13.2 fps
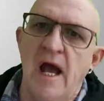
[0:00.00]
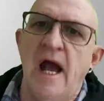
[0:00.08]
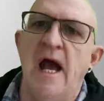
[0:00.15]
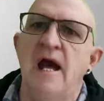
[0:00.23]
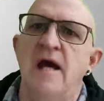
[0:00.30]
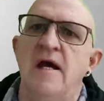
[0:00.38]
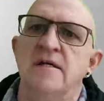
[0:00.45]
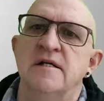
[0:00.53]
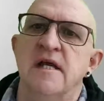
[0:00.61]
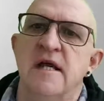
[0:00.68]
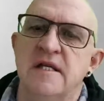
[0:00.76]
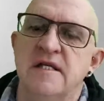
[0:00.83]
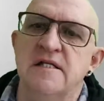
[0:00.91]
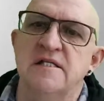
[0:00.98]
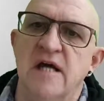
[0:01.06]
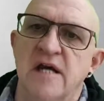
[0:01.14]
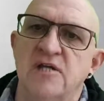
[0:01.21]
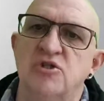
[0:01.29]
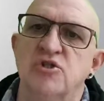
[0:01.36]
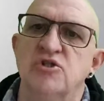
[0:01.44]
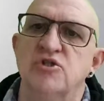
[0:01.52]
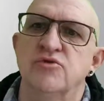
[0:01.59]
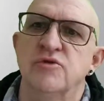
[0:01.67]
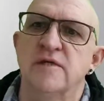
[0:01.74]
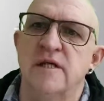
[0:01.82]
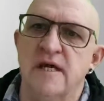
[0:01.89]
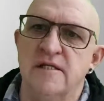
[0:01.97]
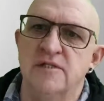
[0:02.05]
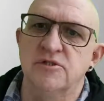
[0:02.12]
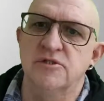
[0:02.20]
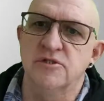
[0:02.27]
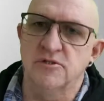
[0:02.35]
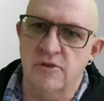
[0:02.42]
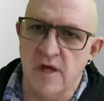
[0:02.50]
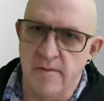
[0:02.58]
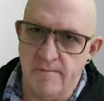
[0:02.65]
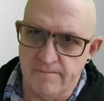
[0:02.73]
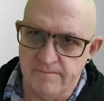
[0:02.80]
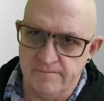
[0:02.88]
and any dangers related to them.